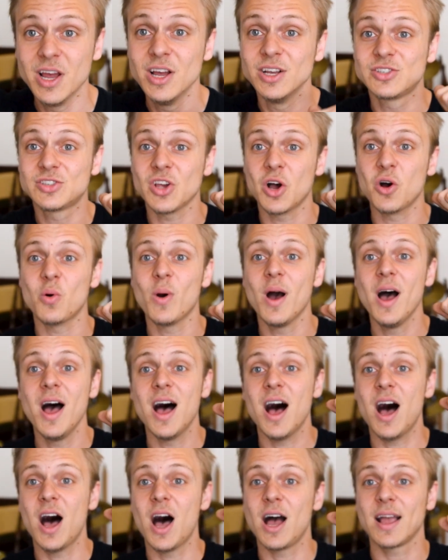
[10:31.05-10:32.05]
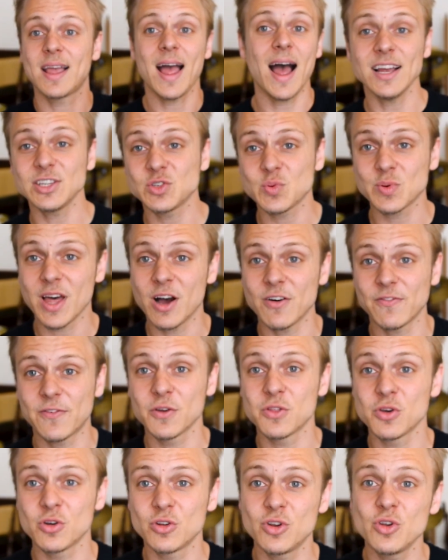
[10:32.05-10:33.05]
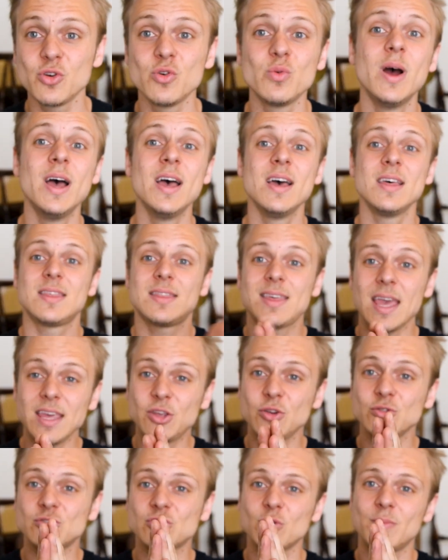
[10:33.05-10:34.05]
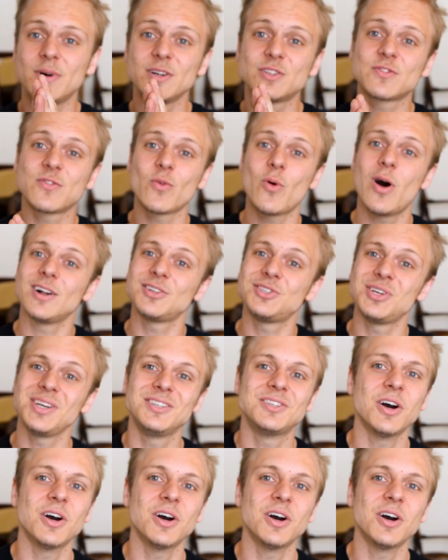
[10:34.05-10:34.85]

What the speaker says: So guys, without further ado, thank you so much for watching.